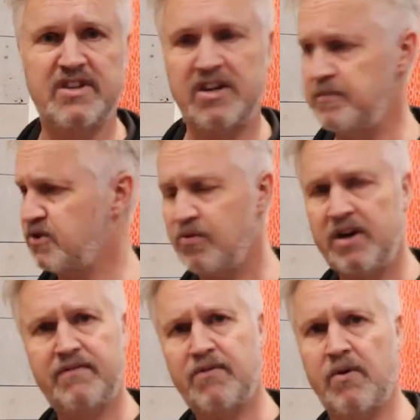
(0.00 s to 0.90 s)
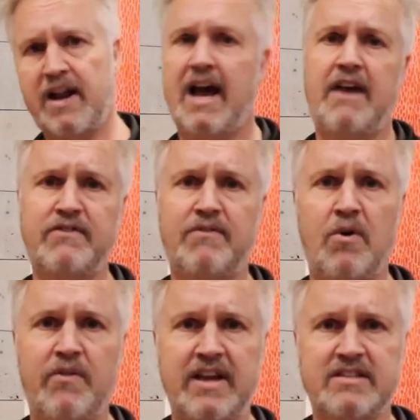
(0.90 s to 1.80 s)
So you're between $4,500 to
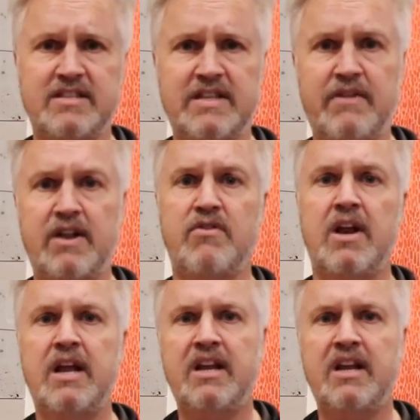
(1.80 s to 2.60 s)
$4,700